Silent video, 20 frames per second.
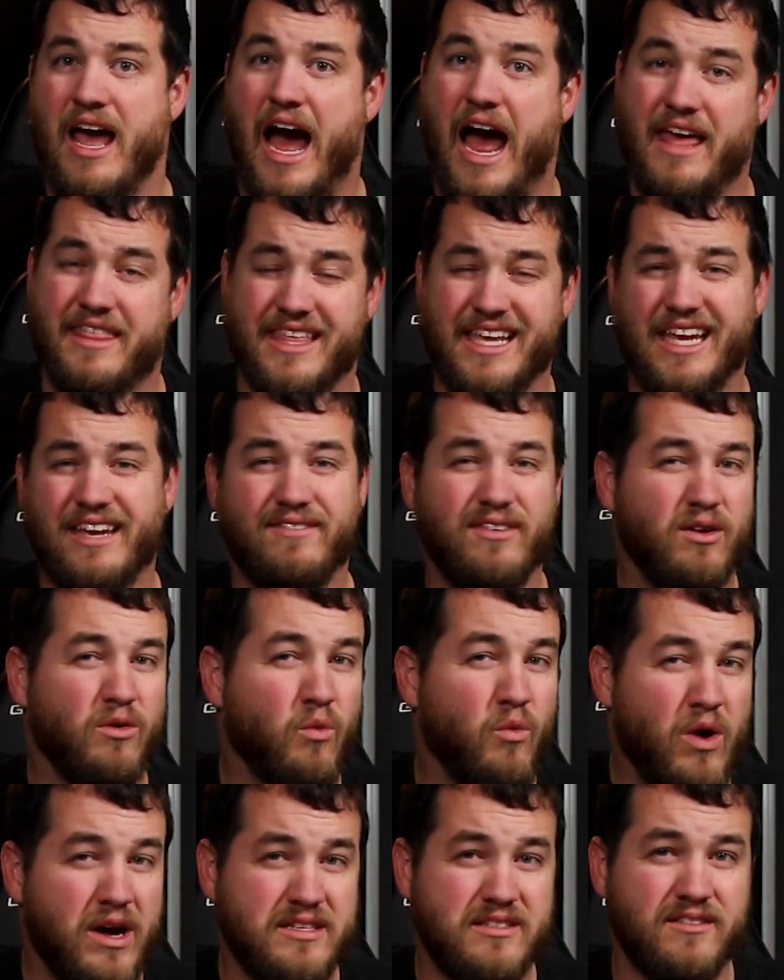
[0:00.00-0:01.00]
I think if it
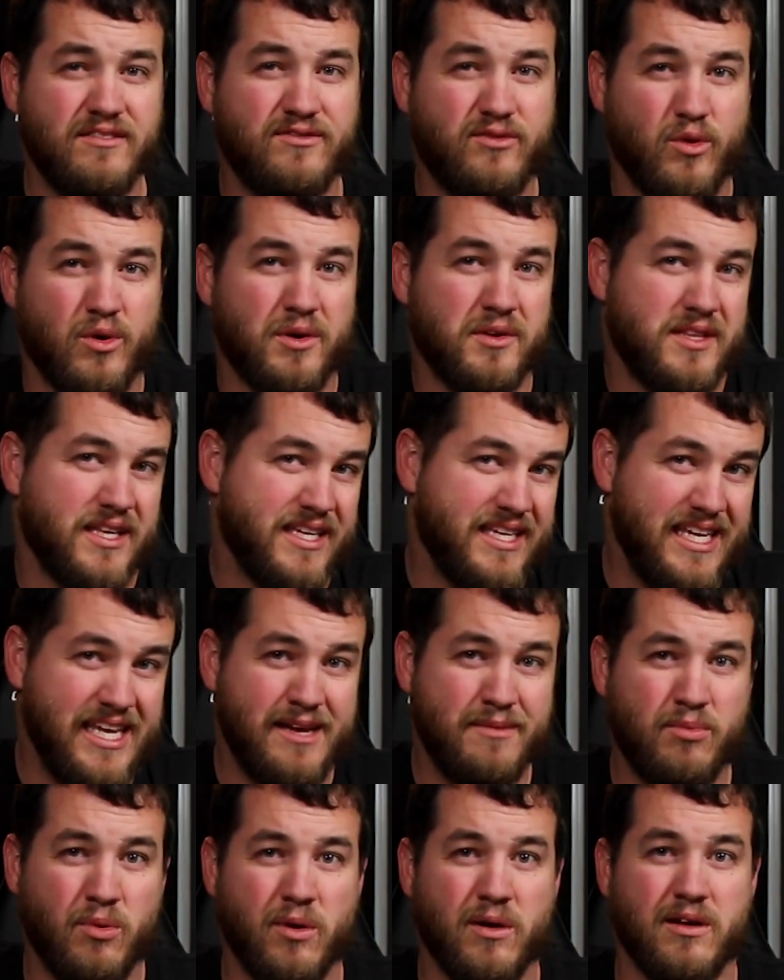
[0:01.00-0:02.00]
wasn't for the
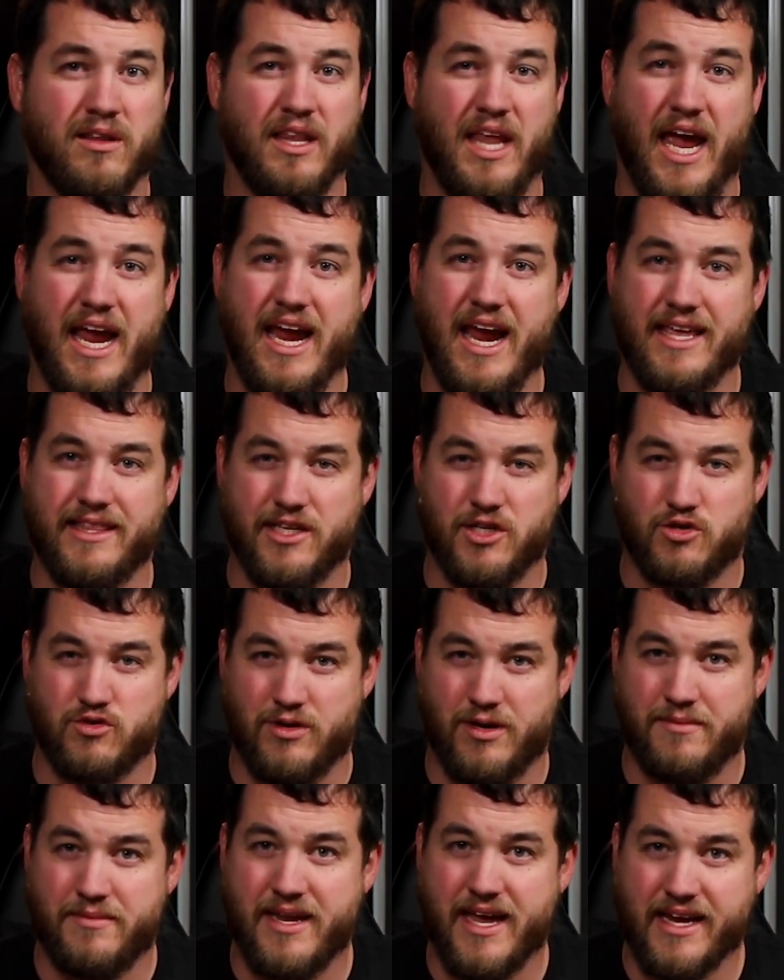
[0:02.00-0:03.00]
keyboard light and the
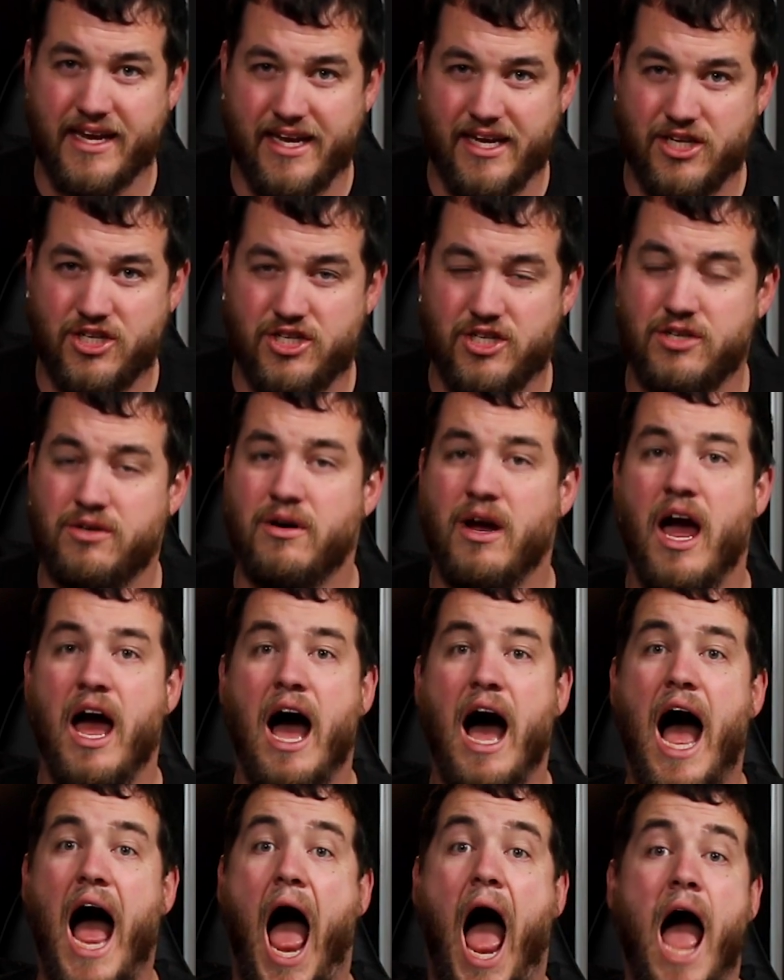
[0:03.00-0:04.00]
Stream Deck issue,
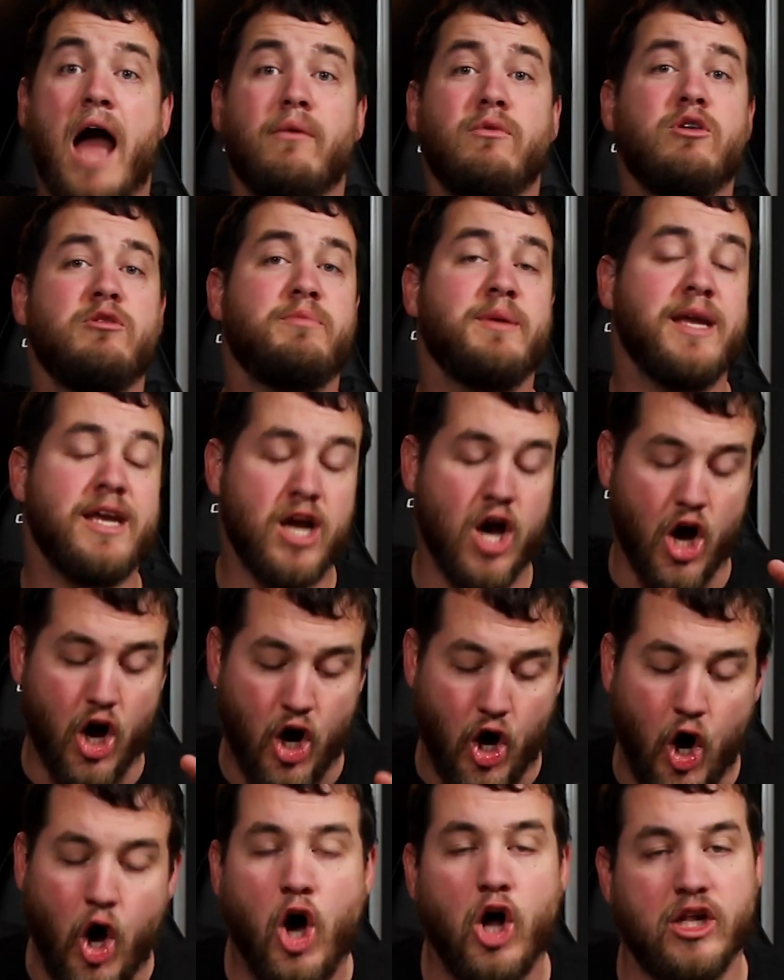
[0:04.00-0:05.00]
I would be
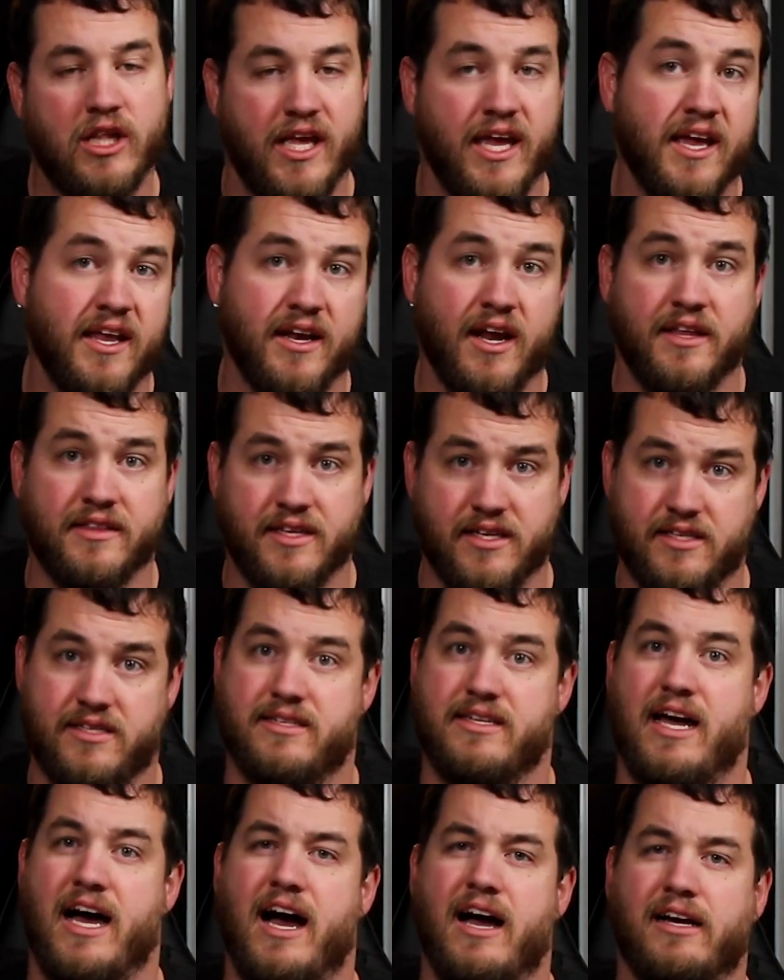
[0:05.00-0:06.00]
all in on this
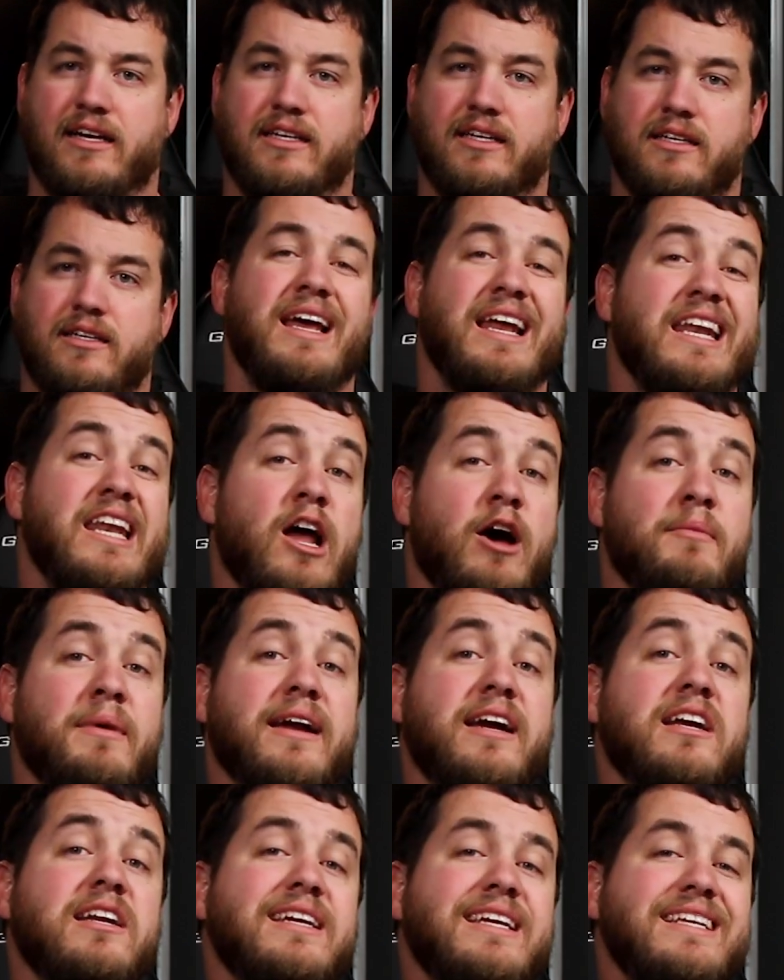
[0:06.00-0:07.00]
dock. Now, am I
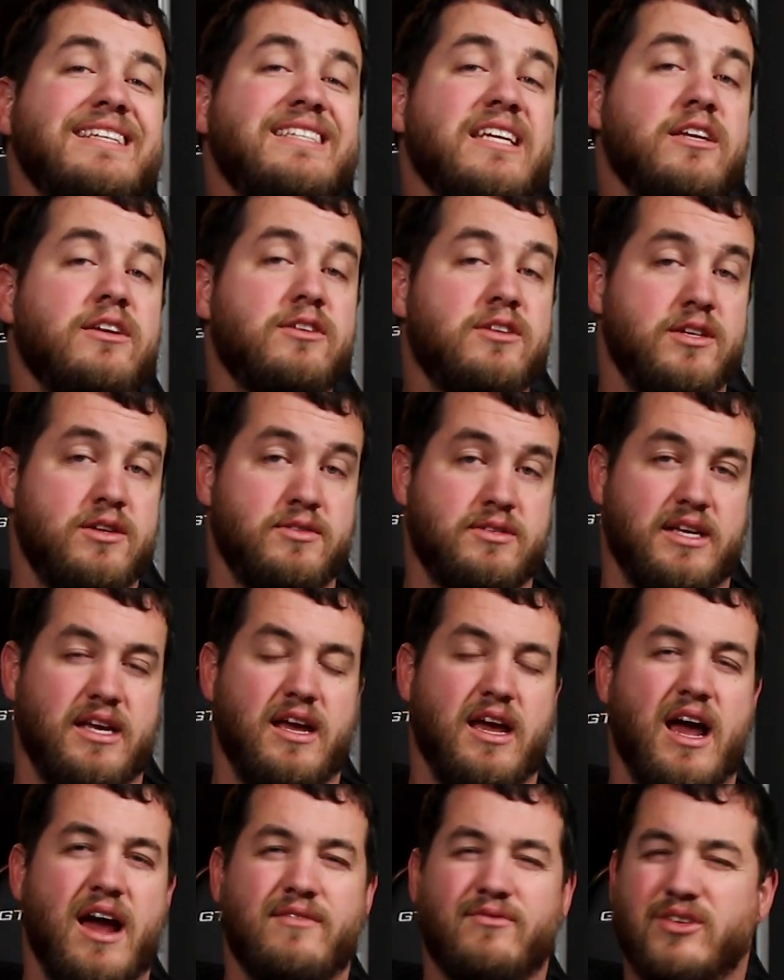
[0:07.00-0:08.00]
going to continue to use
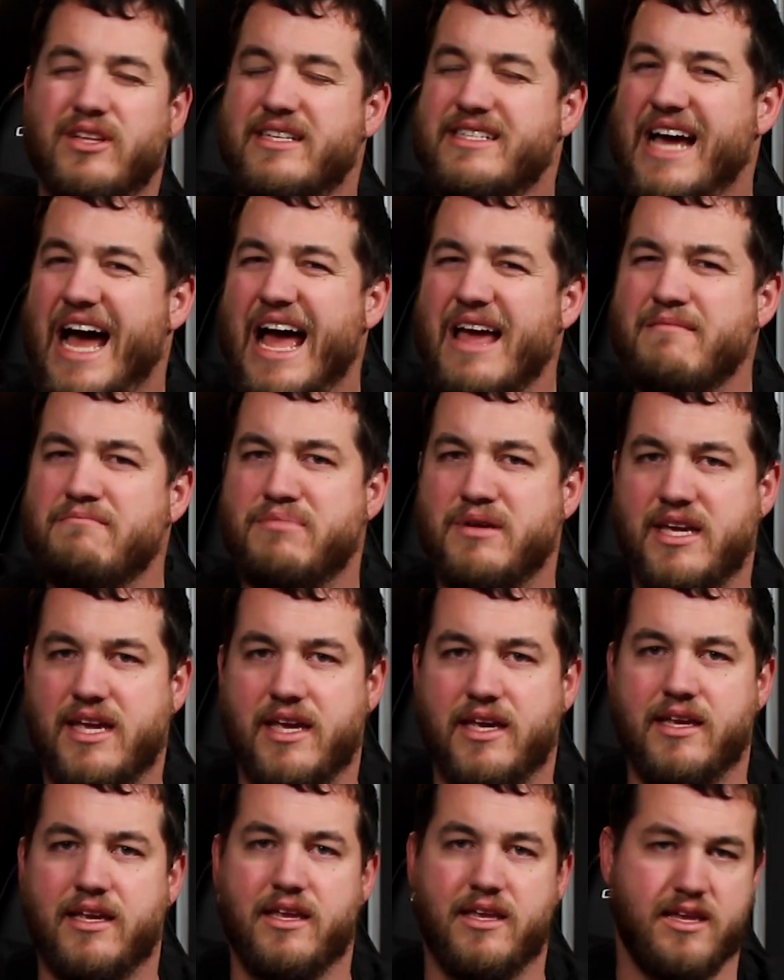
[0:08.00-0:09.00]
it? And for the time
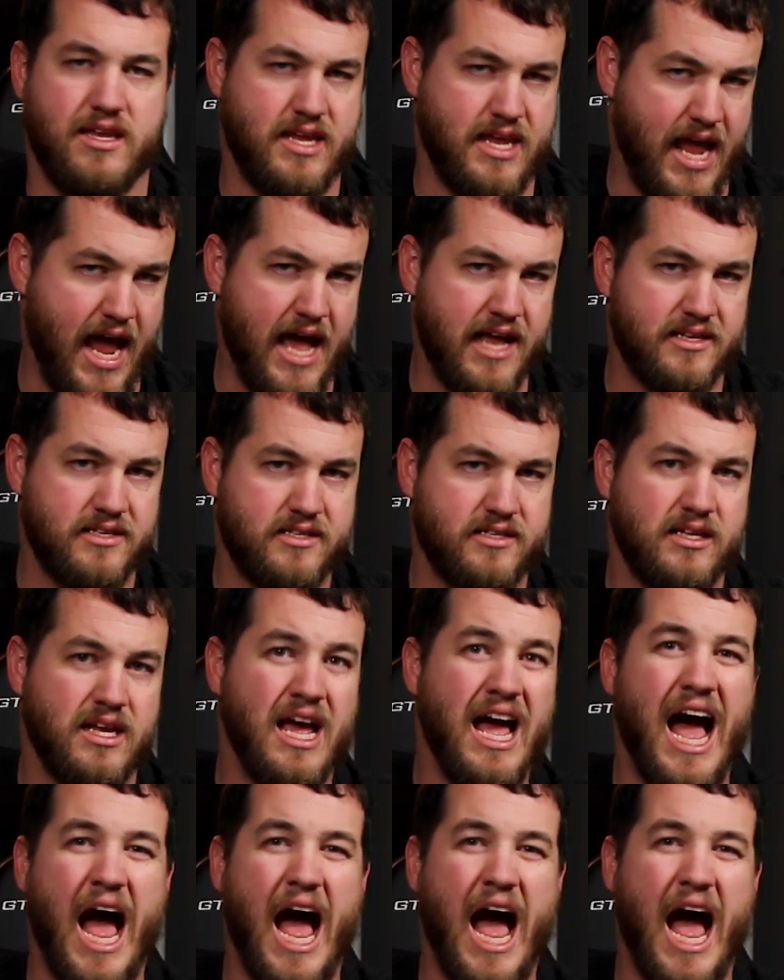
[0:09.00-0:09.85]
being, yes.